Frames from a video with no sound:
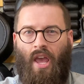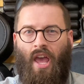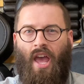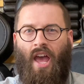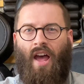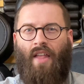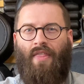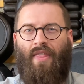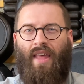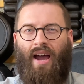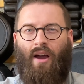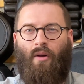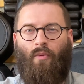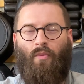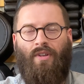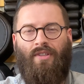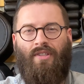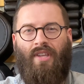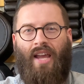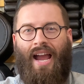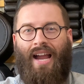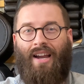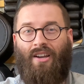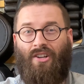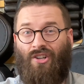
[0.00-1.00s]
And that was
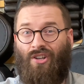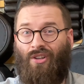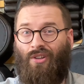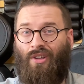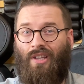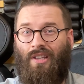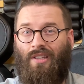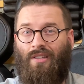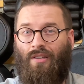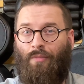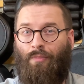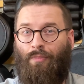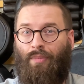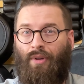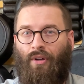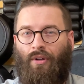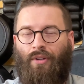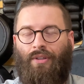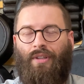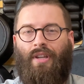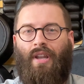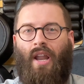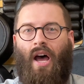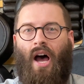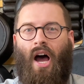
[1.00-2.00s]
actually to
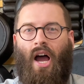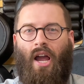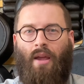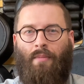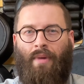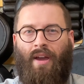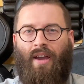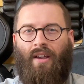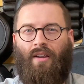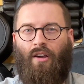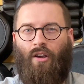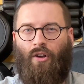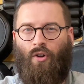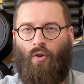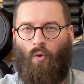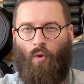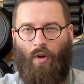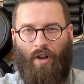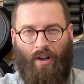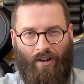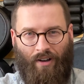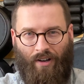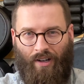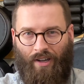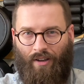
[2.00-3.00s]
build an iMac
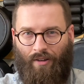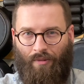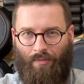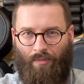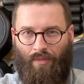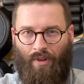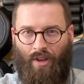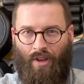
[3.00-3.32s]
aquarium